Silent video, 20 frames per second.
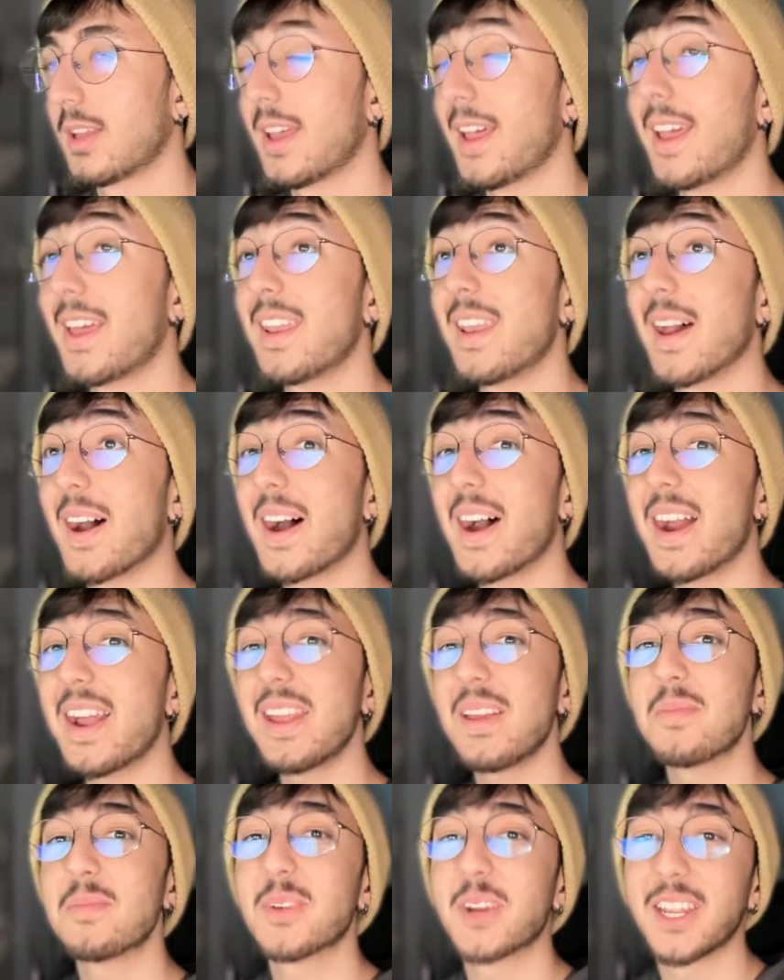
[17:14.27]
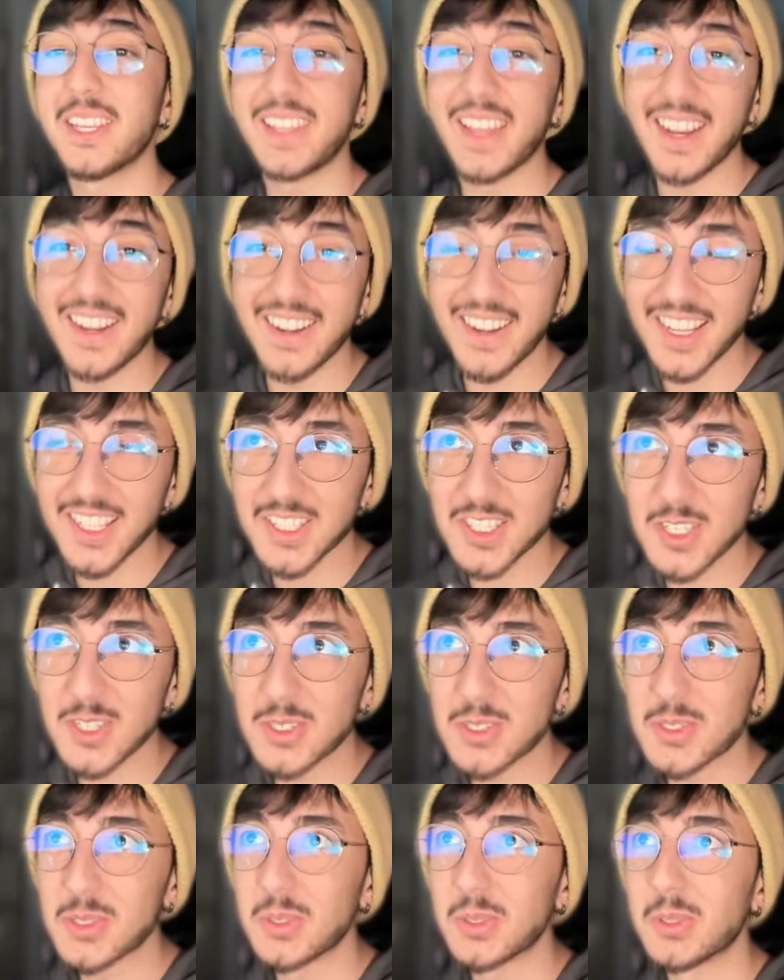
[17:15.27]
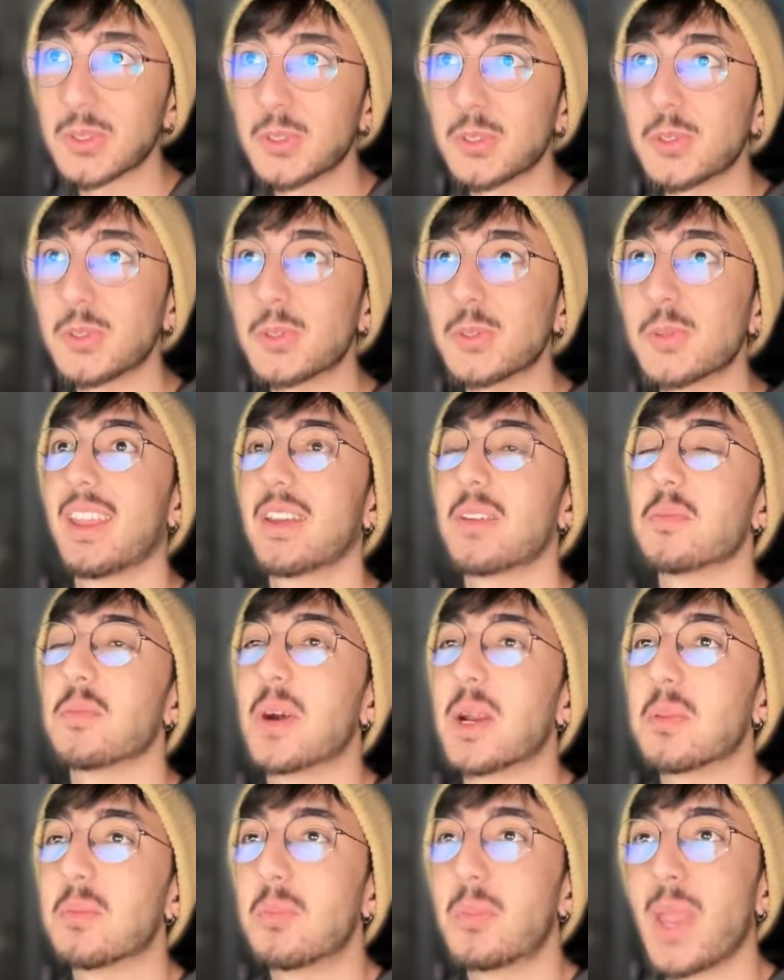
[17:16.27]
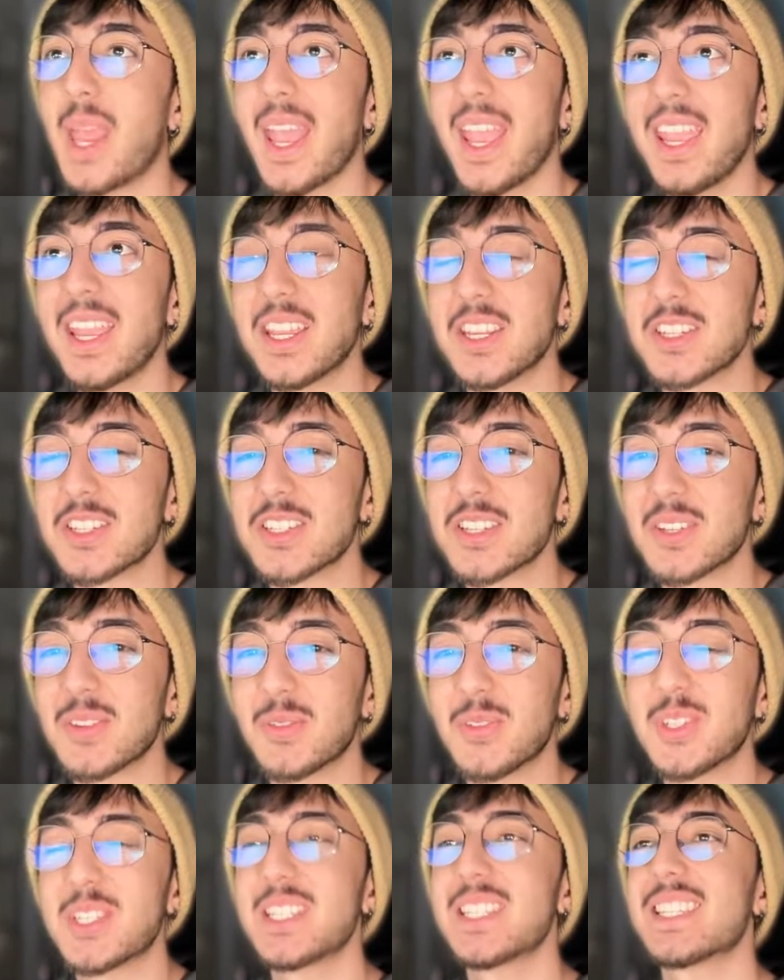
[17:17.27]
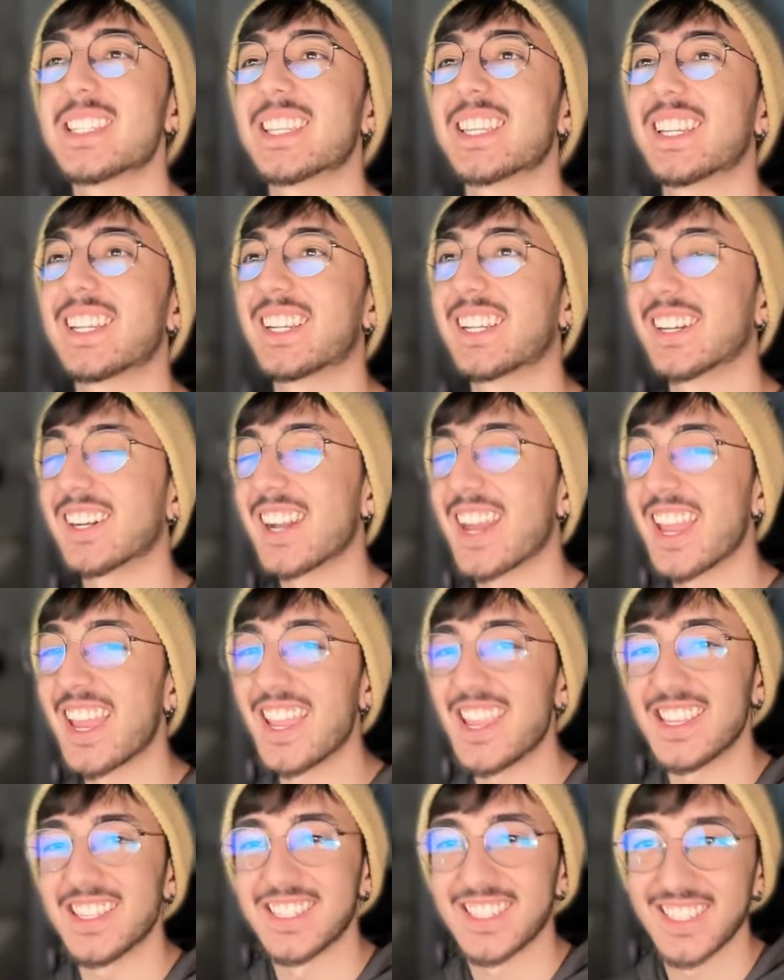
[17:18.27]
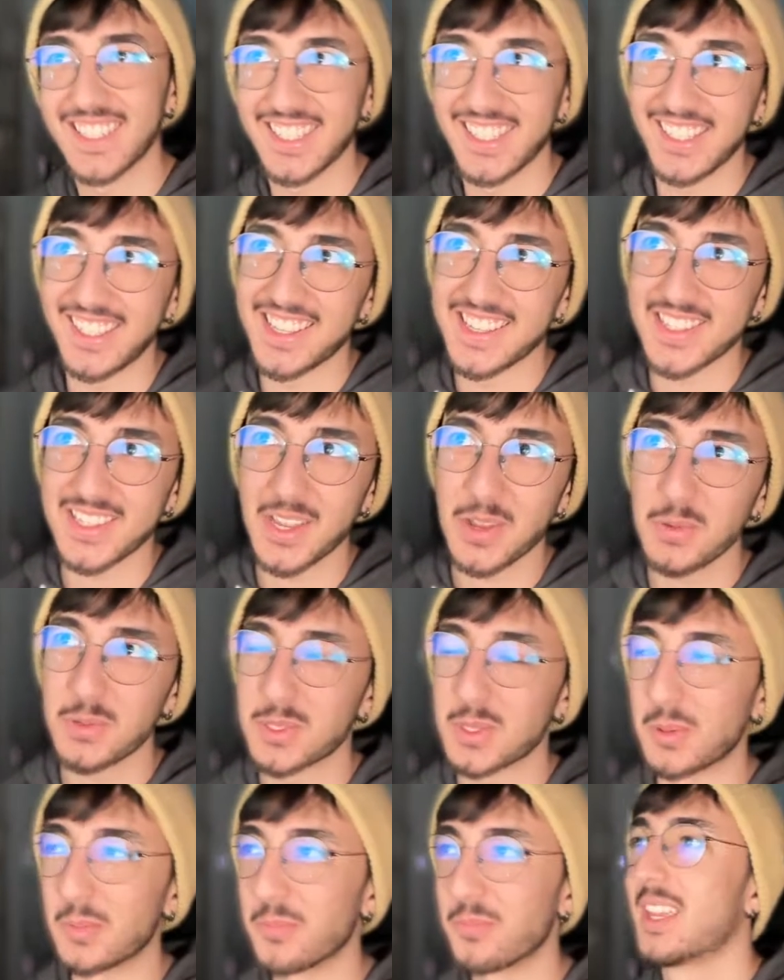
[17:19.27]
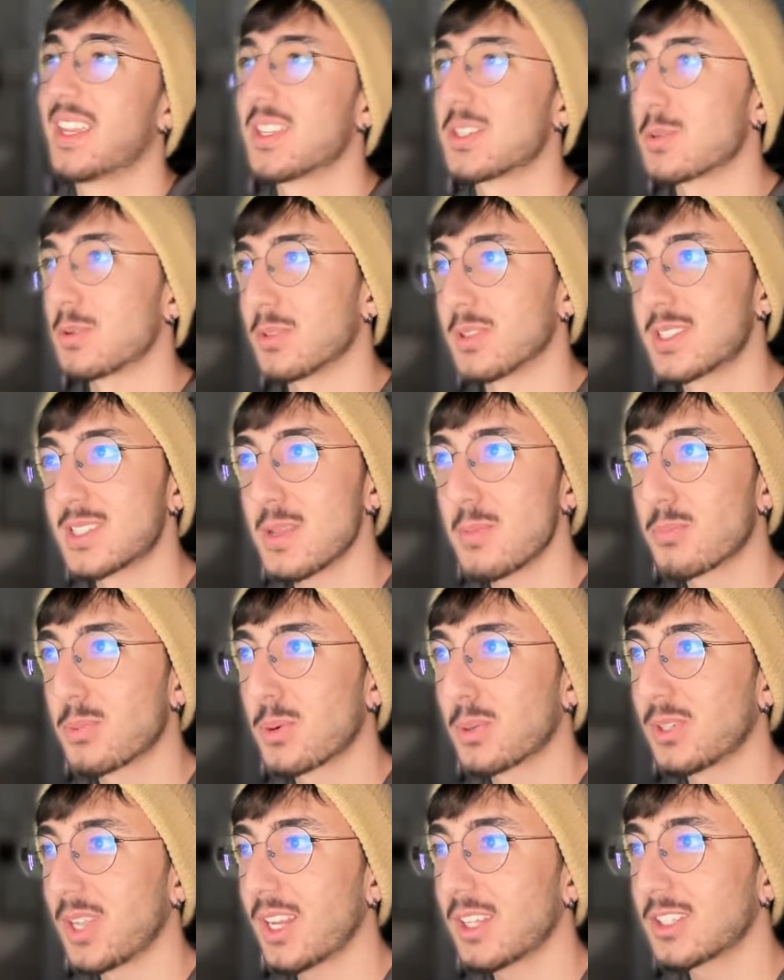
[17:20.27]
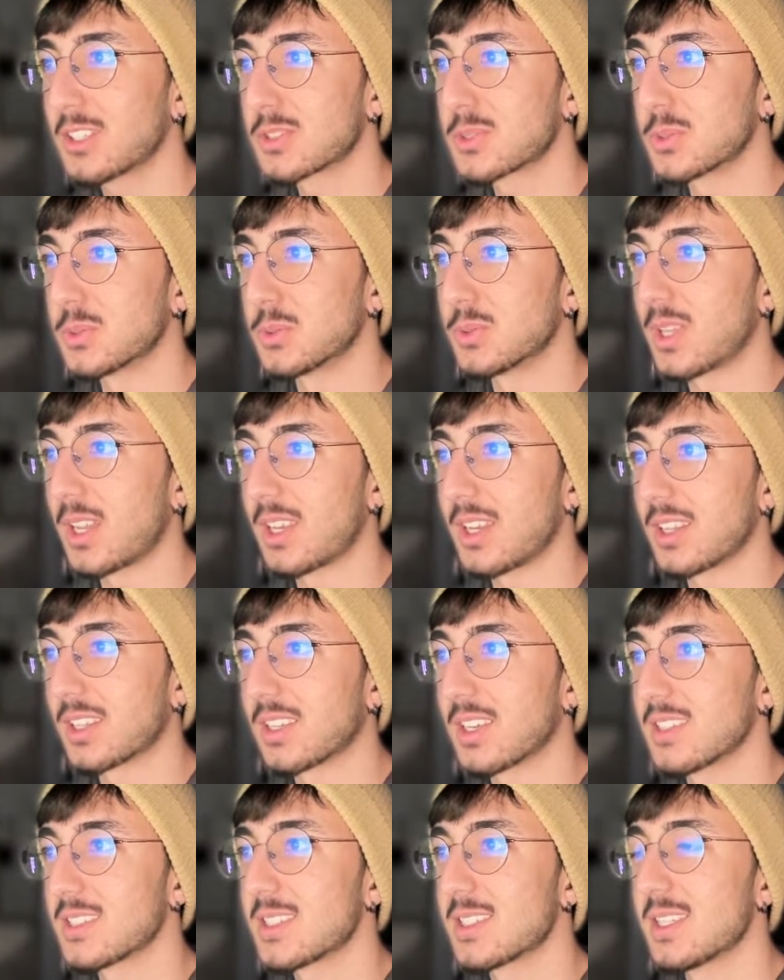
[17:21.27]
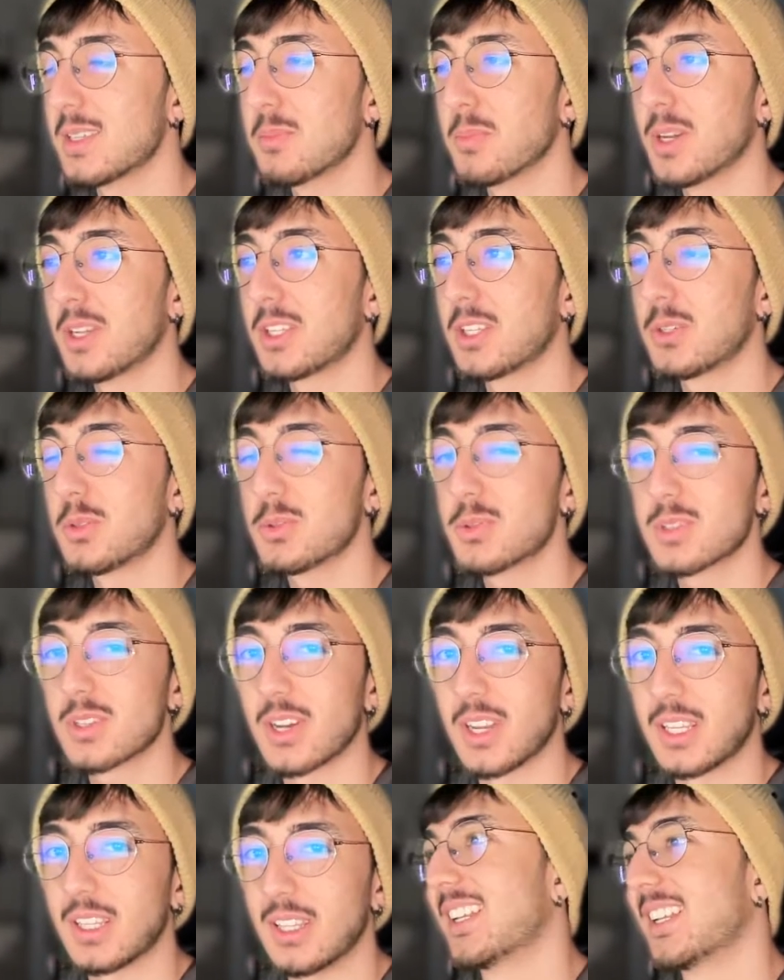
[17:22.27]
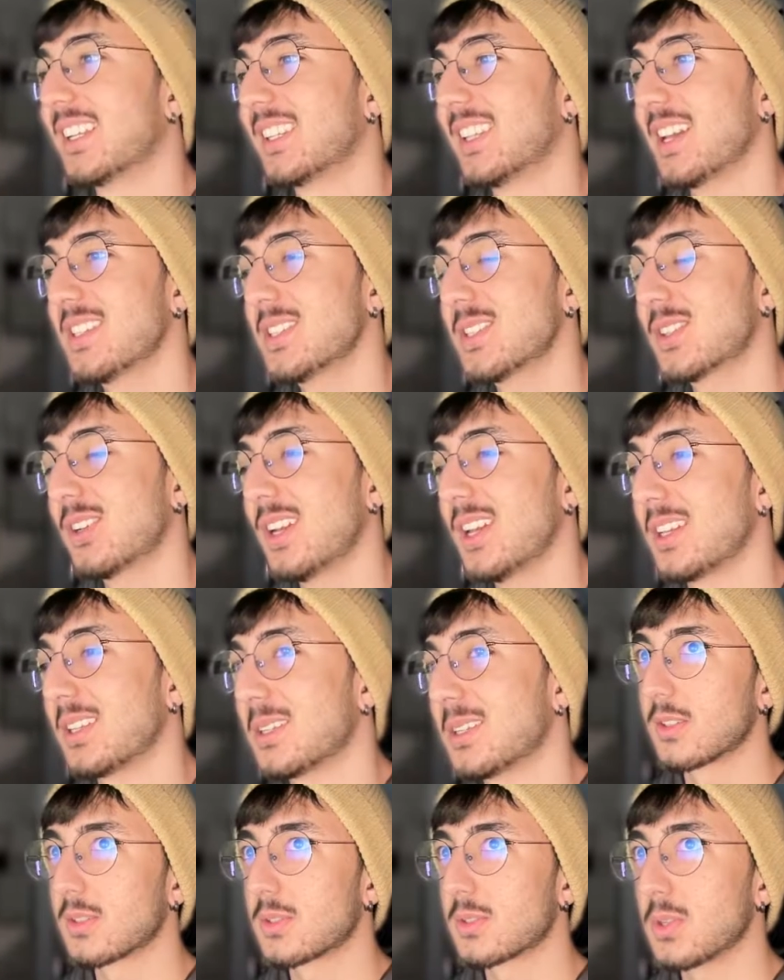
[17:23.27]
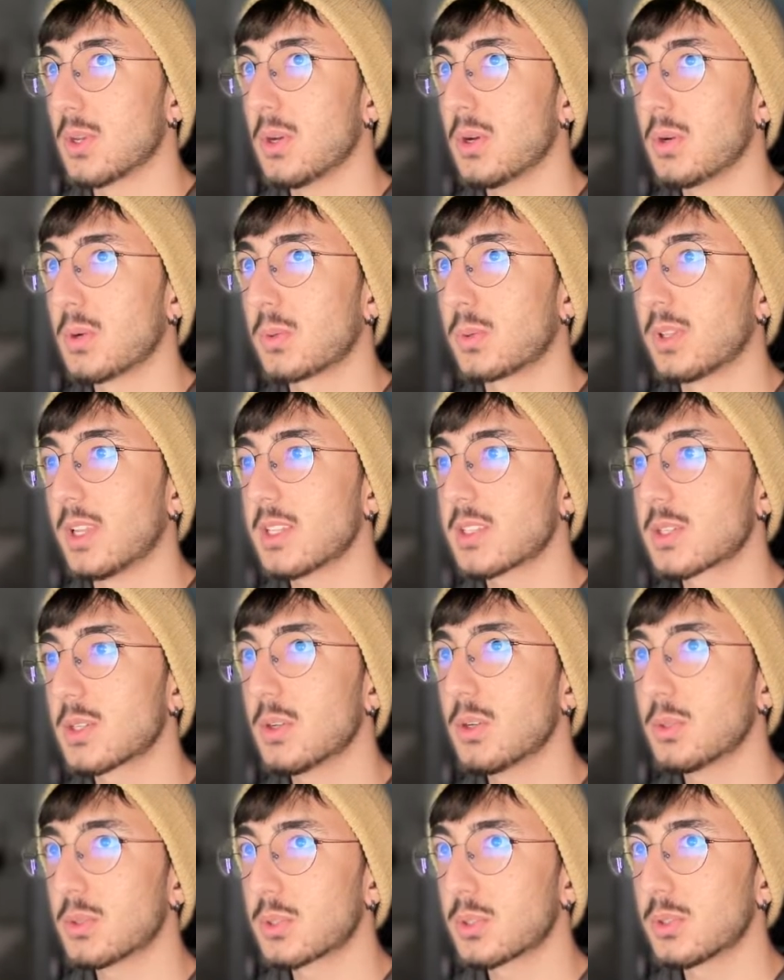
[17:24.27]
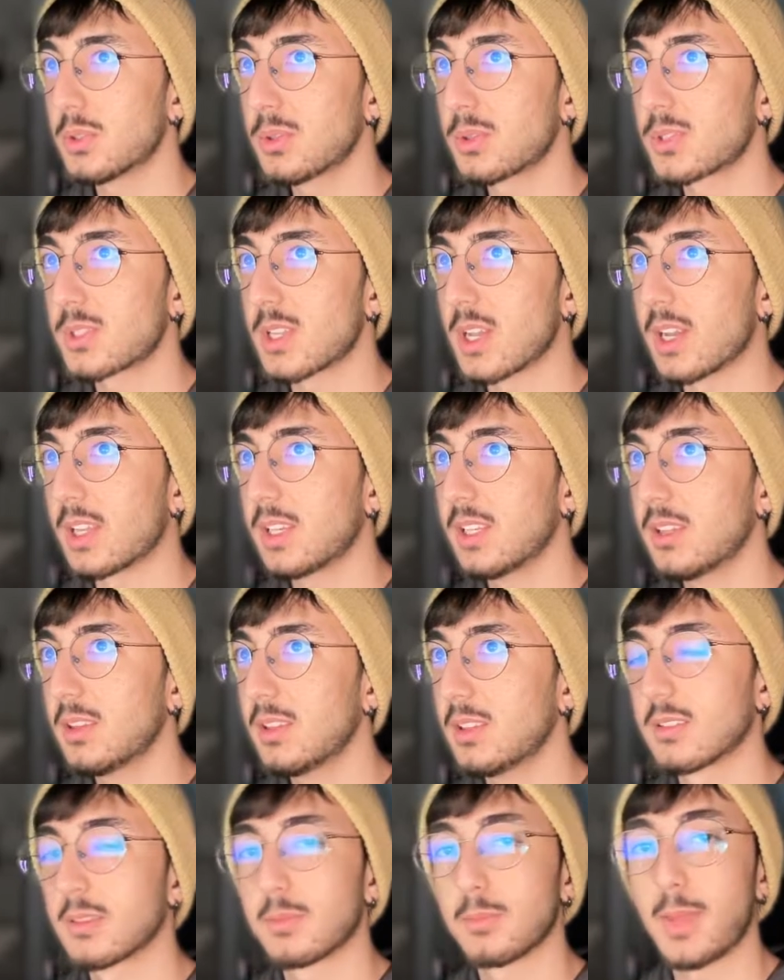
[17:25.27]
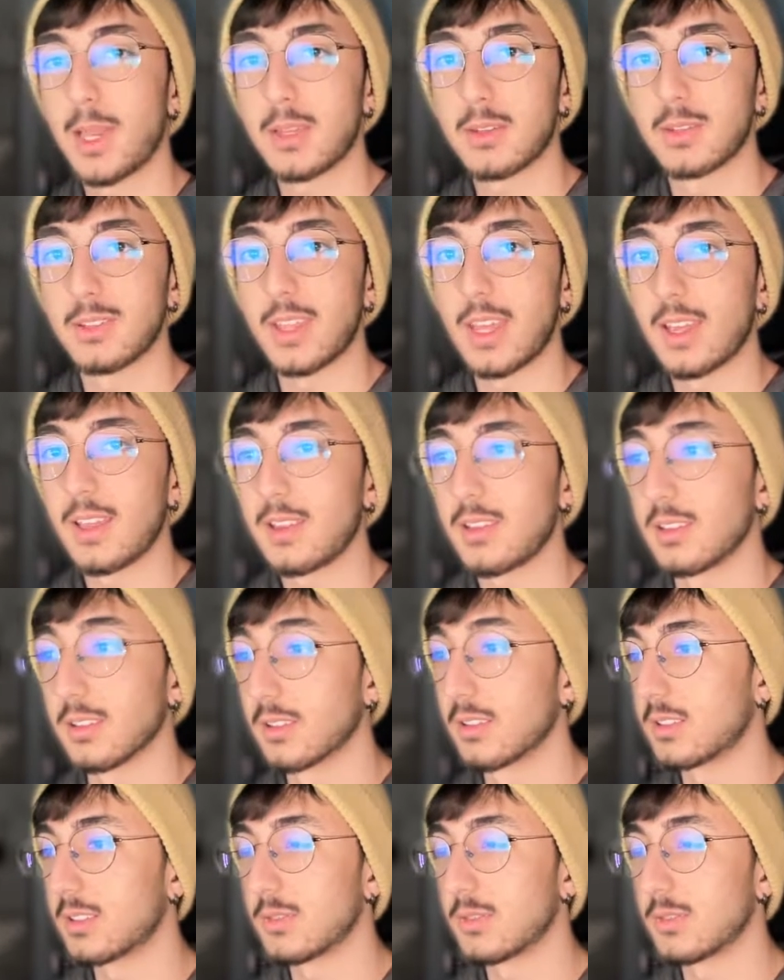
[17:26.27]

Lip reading: And I am redirected to my page, which is great. It's awesome. So it's a protected route and I can see my user ID. That's great. So let's go to sign in method and